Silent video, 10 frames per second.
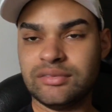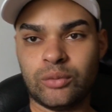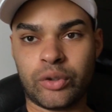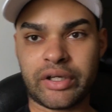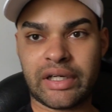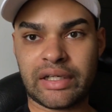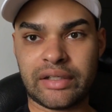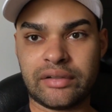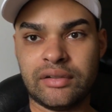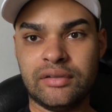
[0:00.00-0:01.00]
working
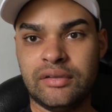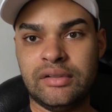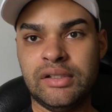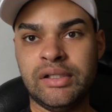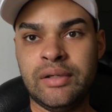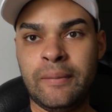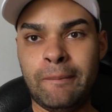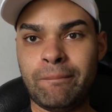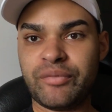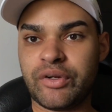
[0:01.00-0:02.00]
on
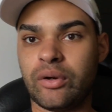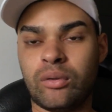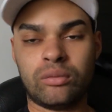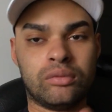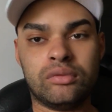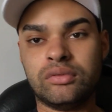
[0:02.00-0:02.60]
you know